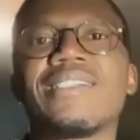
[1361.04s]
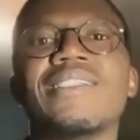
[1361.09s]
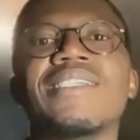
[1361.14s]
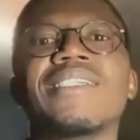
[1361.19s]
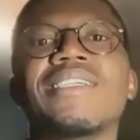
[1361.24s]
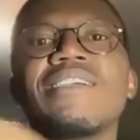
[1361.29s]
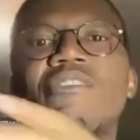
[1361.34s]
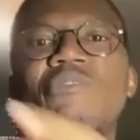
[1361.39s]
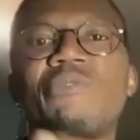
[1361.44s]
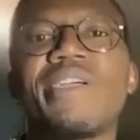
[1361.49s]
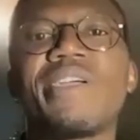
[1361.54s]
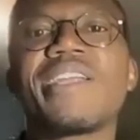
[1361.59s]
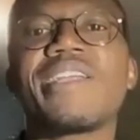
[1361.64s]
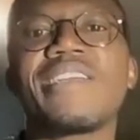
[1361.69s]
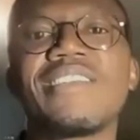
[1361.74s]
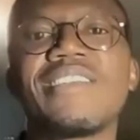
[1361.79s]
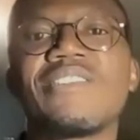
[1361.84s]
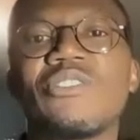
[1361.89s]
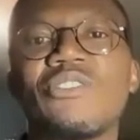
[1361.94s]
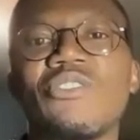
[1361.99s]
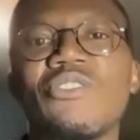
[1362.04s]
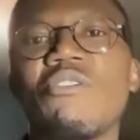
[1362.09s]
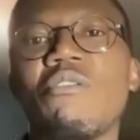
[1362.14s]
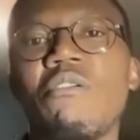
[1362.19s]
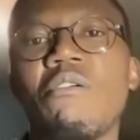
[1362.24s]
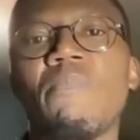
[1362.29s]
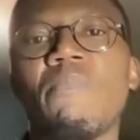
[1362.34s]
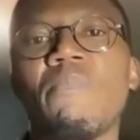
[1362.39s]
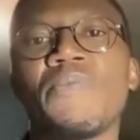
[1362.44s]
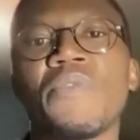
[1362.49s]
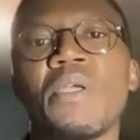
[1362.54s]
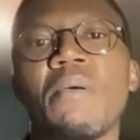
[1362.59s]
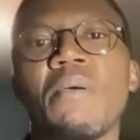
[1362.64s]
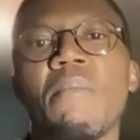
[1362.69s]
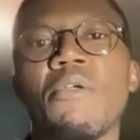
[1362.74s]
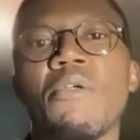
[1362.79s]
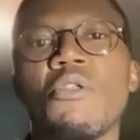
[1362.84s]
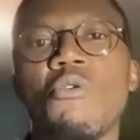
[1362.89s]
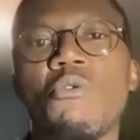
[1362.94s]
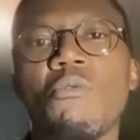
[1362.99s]
still integrated into your
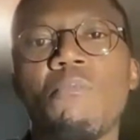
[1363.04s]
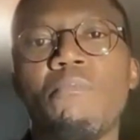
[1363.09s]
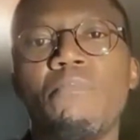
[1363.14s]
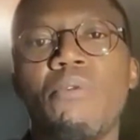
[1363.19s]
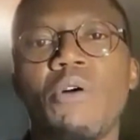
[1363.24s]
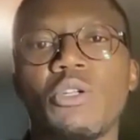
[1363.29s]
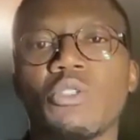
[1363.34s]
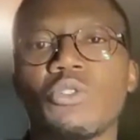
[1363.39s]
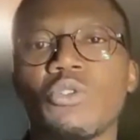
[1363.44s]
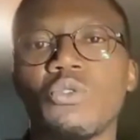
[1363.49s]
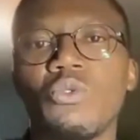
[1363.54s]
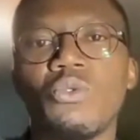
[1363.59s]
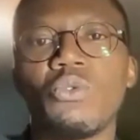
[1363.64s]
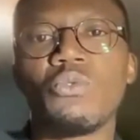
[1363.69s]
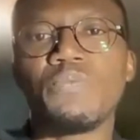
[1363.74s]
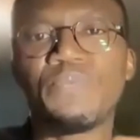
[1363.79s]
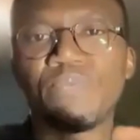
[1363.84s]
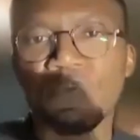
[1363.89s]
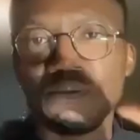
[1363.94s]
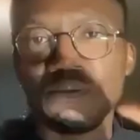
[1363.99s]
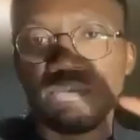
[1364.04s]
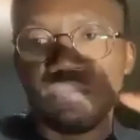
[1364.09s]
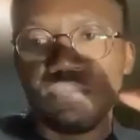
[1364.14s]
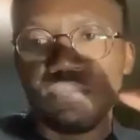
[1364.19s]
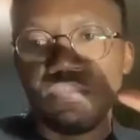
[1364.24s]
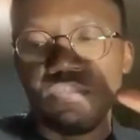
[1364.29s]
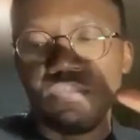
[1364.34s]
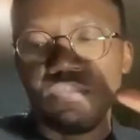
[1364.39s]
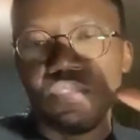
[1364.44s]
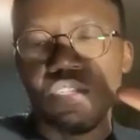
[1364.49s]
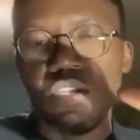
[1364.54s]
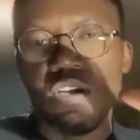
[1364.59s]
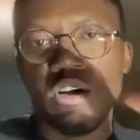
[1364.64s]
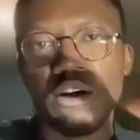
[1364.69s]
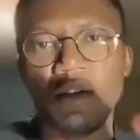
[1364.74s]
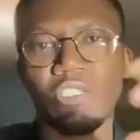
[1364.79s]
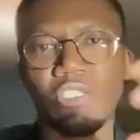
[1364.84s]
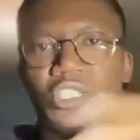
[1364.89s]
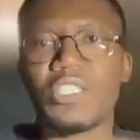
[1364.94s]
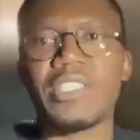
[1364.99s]
bottle,
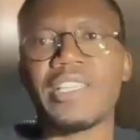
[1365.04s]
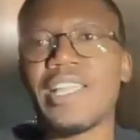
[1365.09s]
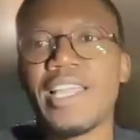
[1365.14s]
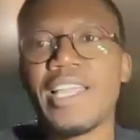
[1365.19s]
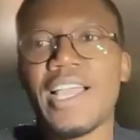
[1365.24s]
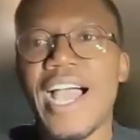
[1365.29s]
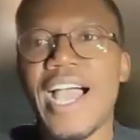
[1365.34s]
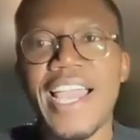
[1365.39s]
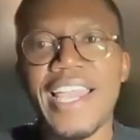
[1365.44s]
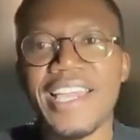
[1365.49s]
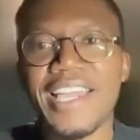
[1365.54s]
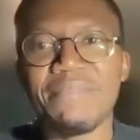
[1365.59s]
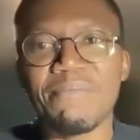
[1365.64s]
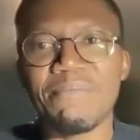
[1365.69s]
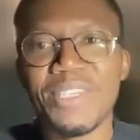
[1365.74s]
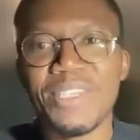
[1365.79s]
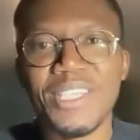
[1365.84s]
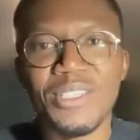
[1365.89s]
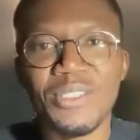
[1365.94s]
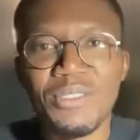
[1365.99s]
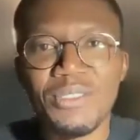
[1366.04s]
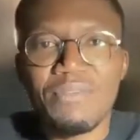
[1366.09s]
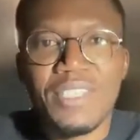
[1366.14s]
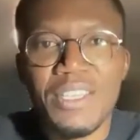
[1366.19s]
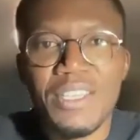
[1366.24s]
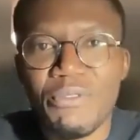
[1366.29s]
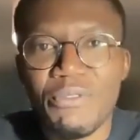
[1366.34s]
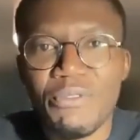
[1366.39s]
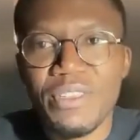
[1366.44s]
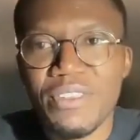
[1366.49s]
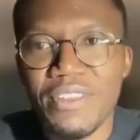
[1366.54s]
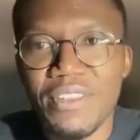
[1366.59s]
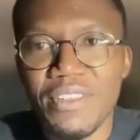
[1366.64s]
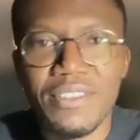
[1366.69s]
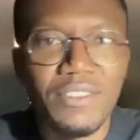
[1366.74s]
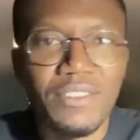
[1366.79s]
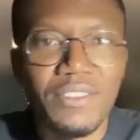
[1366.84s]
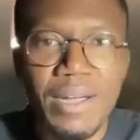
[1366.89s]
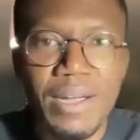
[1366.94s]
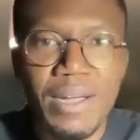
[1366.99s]
just like I can be different
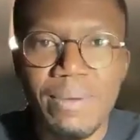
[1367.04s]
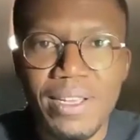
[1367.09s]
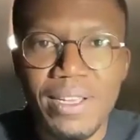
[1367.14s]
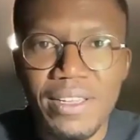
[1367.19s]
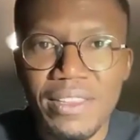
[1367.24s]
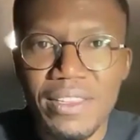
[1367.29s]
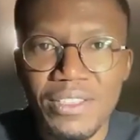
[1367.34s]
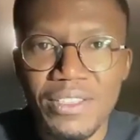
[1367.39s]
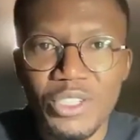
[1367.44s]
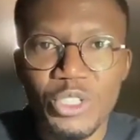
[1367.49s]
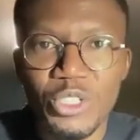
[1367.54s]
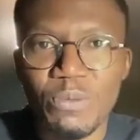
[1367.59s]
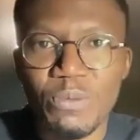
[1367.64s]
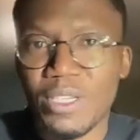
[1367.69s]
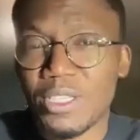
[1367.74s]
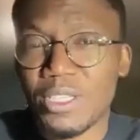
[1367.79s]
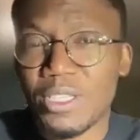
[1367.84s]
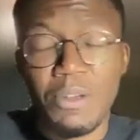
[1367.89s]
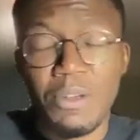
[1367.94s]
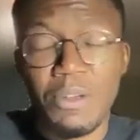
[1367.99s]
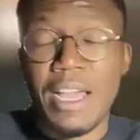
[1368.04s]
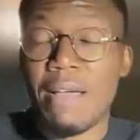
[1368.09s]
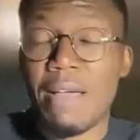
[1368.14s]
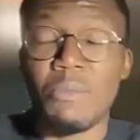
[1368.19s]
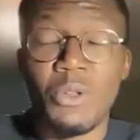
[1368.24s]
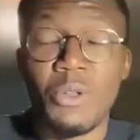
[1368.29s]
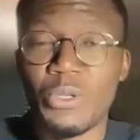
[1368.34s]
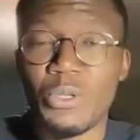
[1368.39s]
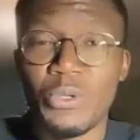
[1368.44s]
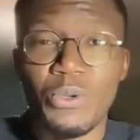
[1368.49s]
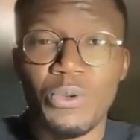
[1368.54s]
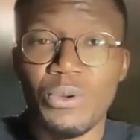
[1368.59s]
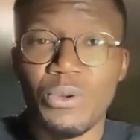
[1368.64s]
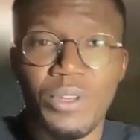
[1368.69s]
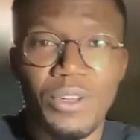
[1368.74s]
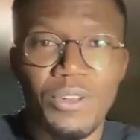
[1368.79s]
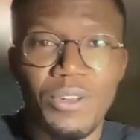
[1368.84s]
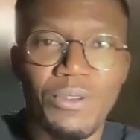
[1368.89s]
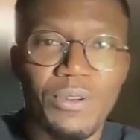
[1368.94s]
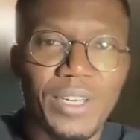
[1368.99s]
things. I play the instruments, but I'm also,
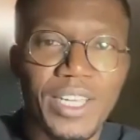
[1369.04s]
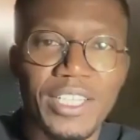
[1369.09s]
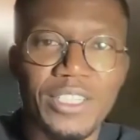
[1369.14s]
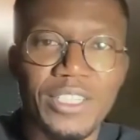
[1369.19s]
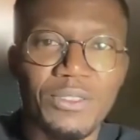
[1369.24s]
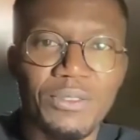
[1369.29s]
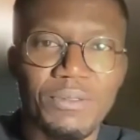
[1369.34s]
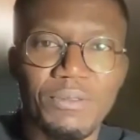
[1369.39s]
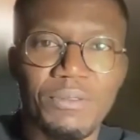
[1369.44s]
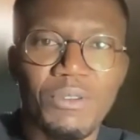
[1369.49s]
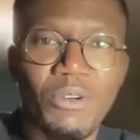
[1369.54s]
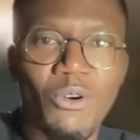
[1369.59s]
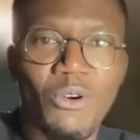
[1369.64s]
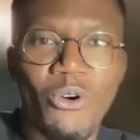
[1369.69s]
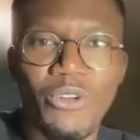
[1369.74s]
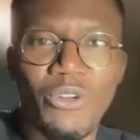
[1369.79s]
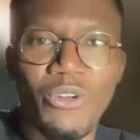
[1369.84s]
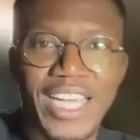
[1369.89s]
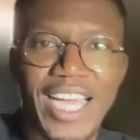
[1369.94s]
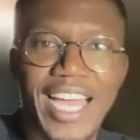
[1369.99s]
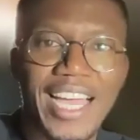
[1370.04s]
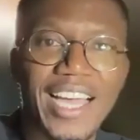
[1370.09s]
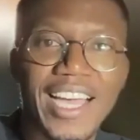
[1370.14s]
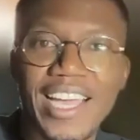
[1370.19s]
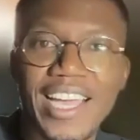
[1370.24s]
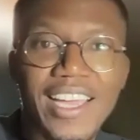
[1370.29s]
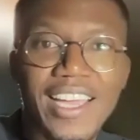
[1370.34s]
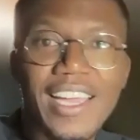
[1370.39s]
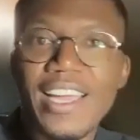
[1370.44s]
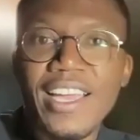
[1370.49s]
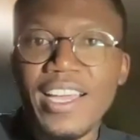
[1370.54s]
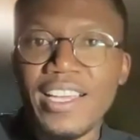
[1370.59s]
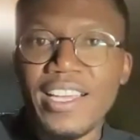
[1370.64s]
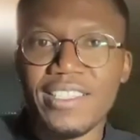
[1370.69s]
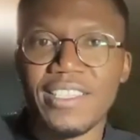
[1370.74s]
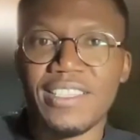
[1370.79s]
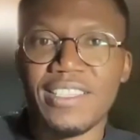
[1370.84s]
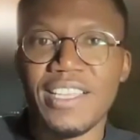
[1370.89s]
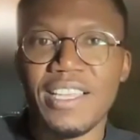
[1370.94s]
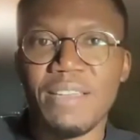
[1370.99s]
into core tech.
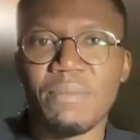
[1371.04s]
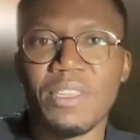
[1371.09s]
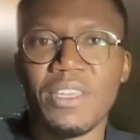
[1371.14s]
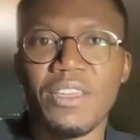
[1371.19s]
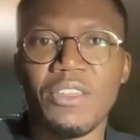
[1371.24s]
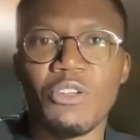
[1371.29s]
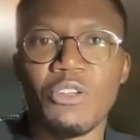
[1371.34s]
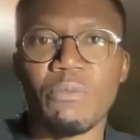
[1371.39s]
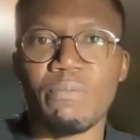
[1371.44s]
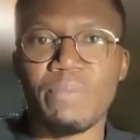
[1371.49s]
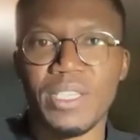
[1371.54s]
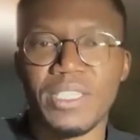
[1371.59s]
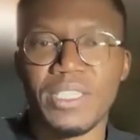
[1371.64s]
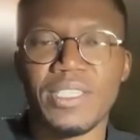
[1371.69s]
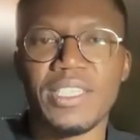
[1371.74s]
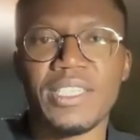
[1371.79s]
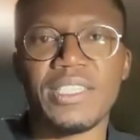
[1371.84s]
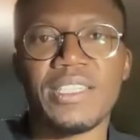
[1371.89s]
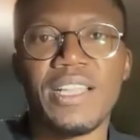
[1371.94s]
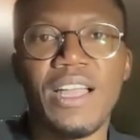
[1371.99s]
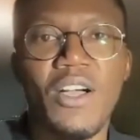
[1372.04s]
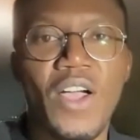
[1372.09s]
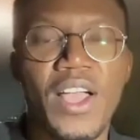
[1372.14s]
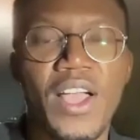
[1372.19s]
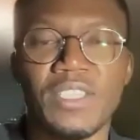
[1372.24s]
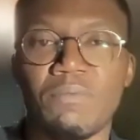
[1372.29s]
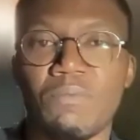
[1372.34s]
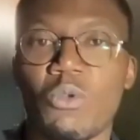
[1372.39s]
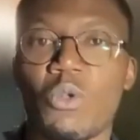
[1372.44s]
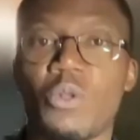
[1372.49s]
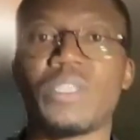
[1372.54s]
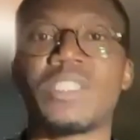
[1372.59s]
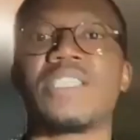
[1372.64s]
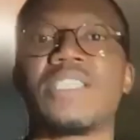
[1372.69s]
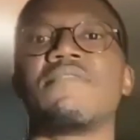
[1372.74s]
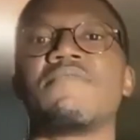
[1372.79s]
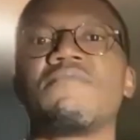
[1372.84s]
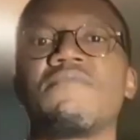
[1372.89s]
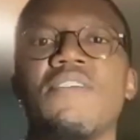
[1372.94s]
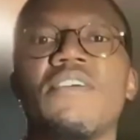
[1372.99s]
It's the same thing. Your business now has
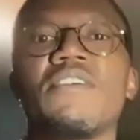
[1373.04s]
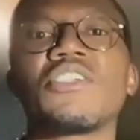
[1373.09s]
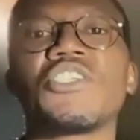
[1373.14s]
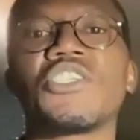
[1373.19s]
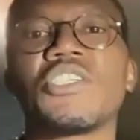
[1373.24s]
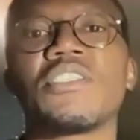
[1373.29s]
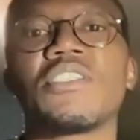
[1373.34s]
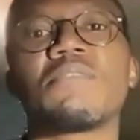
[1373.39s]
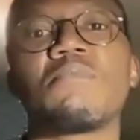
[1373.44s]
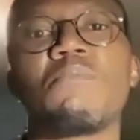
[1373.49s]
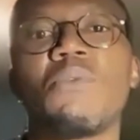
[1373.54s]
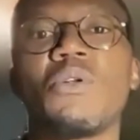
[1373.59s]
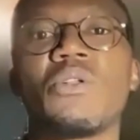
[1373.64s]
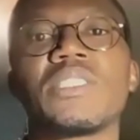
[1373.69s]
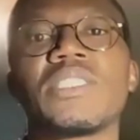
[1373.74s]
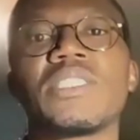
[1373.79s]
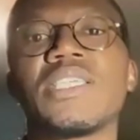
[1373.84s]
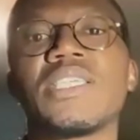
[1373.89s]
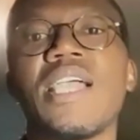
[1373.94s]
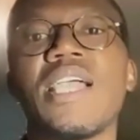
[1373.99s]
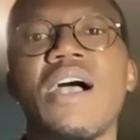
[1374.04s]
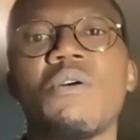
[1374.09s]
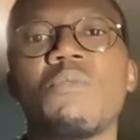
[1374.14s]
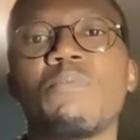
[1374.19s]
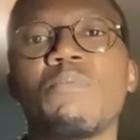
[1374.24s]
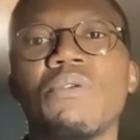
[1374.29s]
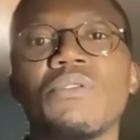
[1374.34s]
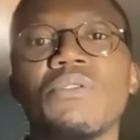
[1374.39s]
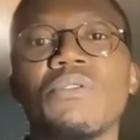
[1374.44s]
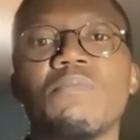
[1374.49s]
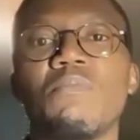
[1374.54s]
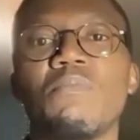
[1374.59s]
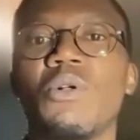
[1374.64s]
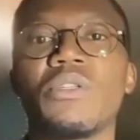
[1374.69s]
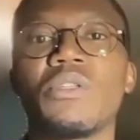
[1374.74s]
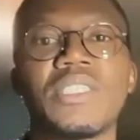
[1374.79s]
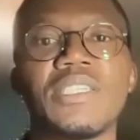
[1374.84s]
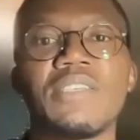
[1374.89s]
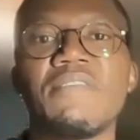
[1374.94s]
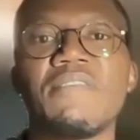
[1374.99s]
multi functions, multi outputs,
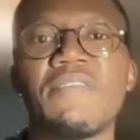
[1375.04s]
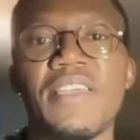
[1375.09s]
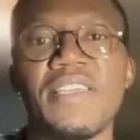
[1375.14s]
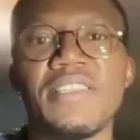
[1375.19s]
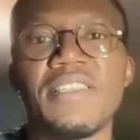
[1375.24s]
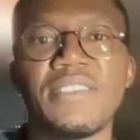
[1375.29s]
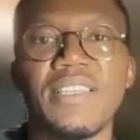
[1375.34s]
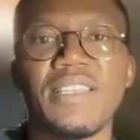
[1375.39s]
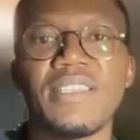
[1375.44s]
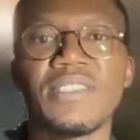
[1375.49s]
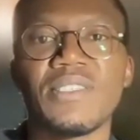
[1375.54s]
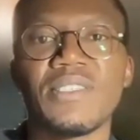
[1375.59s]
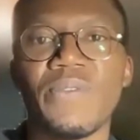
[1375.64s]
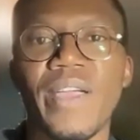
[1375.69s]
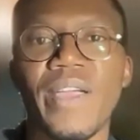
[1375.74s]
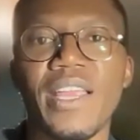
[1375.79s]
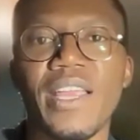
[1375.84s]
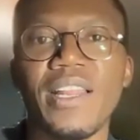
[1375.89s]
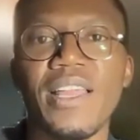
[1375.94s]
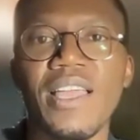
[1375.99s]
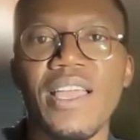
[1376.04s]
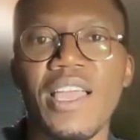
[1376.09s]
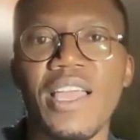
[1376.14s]
multi facets, right?